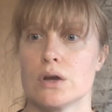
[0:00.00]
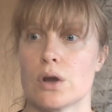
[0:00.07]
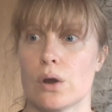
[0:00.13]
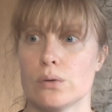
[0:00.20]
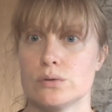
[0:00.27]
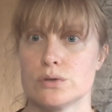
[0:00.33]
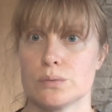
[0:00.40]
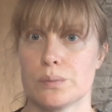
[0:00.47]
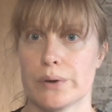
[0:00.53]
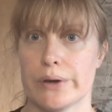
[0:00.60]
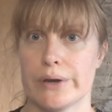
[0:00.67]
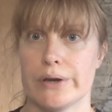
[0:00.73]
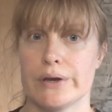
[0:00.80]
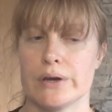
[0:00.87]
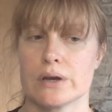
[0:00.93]
go to
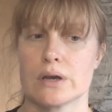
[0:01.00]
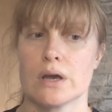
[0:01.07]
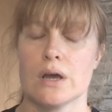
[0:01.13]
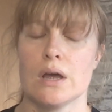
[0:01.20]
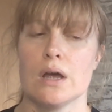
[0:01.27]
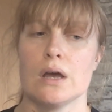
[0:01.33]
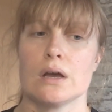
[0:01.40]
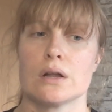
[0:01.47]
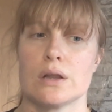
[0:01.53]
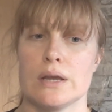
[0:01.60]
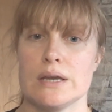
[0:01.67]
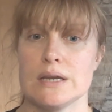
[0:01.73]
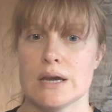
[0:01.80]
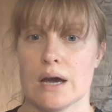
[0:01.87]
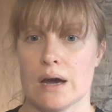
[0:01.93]
work,
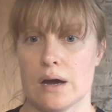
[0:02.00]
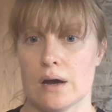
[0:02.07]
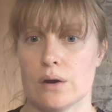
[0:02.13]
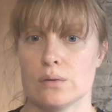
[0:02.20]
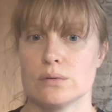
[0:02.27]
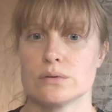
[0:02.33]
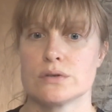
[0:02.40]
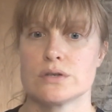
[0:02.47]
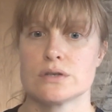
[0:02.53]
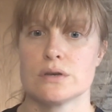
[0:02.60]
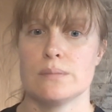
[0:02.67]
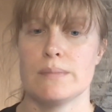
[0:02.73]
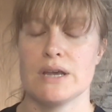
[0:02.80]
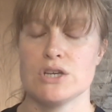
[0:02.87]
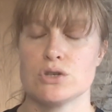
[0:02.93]
clean your house,
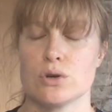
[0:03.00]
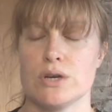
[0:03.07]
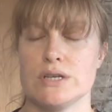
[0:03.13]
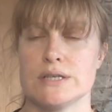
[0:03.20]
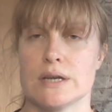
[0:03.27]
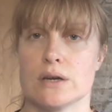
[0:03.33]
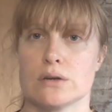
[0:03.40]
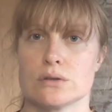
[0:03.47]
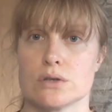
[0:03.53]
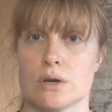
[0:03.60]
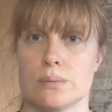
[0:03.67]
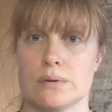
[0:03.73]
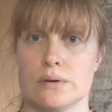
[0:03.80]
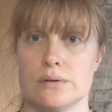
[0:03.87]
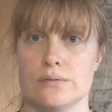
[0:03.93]
make sure you stay on
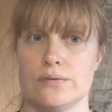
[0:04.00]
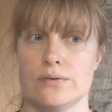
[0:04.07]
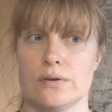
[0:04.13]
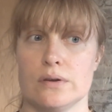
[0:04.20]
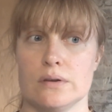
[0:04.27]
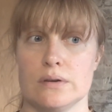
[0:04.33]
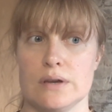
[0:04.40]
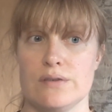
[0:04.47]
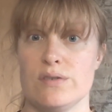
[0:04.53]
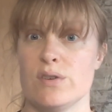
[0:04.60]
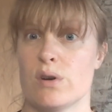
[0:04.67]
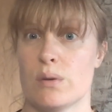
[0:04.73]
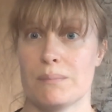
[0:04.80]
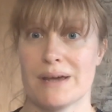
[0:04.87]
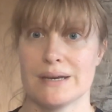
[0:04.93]
top of if
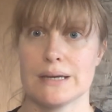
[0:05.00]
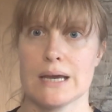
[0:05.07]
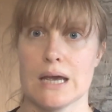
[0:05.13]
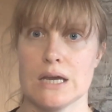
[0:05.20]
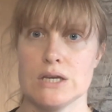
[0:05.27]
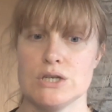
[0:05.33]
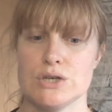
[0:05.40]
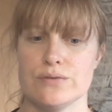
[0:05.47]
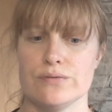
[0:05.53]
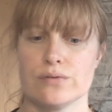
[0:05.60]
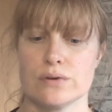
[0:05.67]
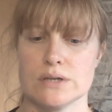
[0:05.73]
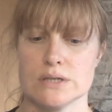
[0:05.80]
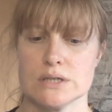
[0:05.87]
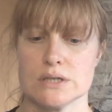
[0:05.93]
you're on medication, for
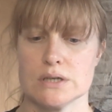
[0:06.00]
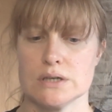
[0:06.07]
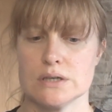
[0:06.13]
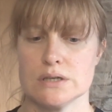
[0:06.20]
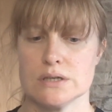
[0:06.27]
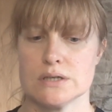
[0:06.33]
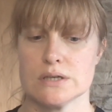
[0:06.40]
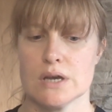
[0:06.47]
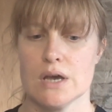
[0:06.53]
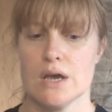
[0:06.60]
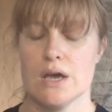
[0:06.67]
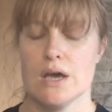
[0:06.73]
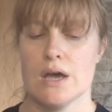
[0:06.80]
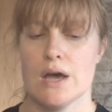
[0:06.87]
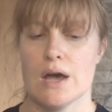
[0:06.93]
instance.
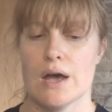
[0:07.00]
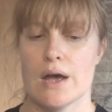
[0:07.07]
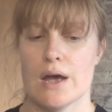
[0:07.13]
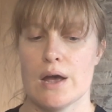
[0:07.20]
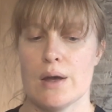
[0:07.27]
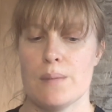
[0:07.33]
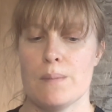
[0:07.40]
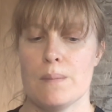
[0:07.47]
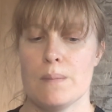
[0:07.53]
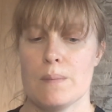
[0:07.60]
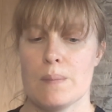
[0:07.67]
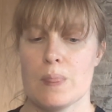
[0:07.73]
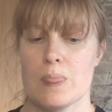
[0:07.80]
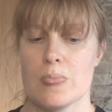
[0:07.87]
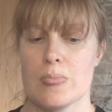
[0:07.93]
And
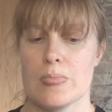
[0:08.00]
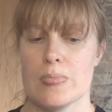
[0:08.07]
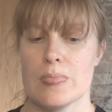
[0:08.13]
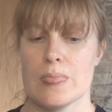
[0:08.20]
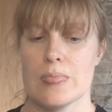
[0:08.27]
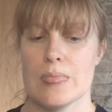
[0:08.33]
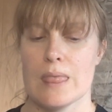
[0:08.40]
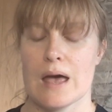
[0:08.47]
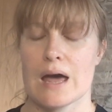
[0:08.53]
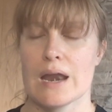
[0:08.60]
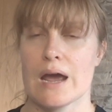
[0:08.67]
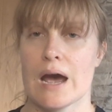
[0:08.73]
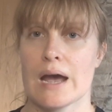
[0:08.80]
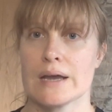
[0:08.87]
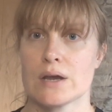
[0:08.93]

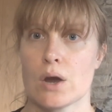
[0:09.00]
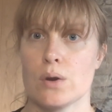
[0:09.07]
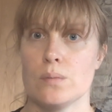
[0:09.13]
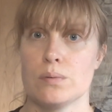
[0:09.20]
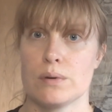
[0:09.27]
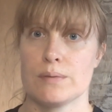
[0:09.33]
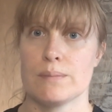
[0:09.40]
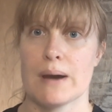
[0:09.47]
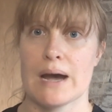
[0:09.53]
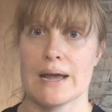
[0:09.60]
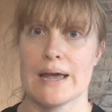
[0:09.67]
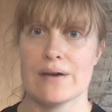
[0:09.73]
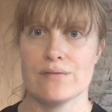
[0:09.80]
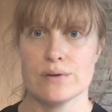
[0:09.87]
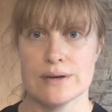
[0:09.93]
I cope with my
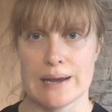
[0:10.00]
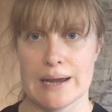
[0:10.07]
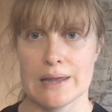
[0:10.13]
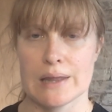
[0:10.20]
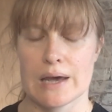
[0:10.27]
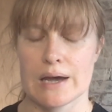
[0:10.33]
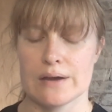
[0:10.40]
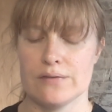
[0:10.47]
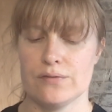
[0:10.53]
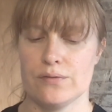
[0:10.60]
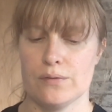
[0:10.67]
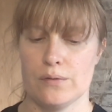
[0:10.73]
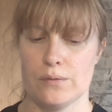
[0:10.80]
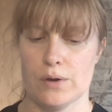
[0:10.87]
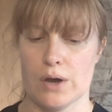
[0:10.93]
everyday life
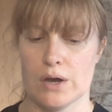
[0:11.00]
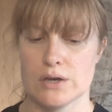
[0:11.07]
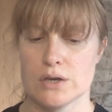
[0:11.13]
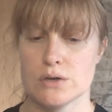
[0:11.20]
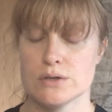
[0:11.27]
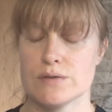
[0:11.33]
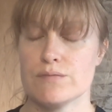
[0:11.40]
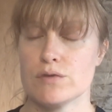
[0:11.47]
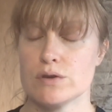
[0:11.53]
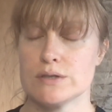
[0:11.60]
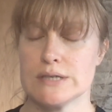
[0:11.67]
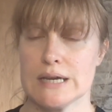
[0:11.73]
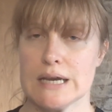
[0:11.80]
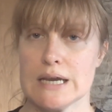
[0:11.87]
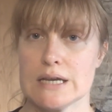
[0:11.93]
using
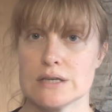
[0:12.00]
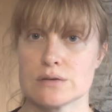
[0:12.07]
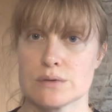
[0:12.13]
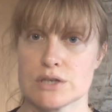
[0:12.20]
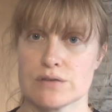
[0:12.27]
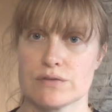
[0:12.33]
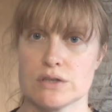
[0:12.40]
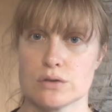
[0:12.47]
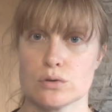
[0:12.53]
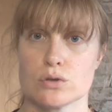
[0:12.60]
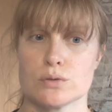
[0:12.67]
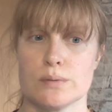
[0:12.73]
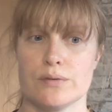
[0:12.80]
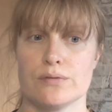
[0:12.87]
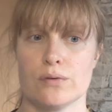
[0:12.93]
routines, which I've
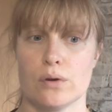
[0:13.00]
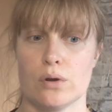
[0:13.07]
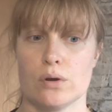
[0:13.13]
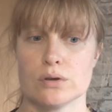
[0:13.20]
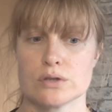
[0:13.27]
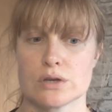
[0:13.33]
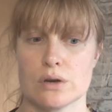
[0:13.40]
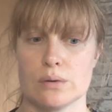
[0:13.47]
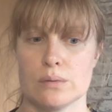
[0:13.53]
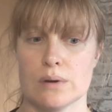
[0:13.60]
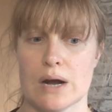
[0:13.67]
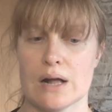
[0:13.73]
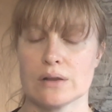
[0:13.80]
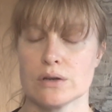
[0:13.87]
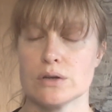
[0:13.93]
discussed before. So
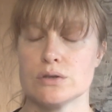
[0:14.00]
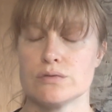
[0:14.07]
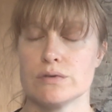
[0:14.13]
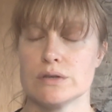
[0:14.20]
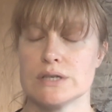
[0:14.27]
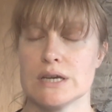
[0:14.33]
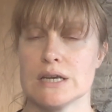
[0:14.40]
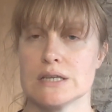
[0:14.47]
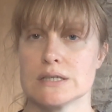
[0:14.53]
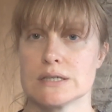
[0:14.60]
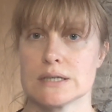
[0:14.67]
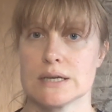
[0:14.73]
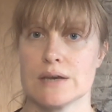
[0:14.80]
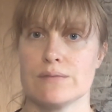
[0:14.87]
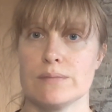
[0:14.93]
I'll use routines
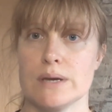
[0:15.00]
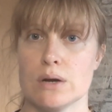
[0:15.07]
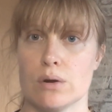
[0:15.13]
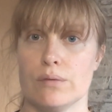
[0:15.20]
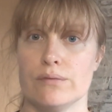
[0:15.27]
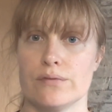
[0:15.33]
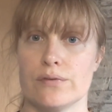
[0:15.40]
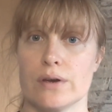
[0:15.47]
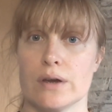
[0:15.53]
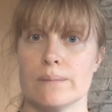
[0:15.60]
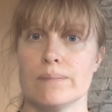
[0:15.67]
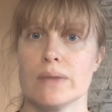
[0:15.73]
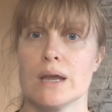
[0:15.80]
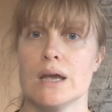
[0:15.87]
to give me comfort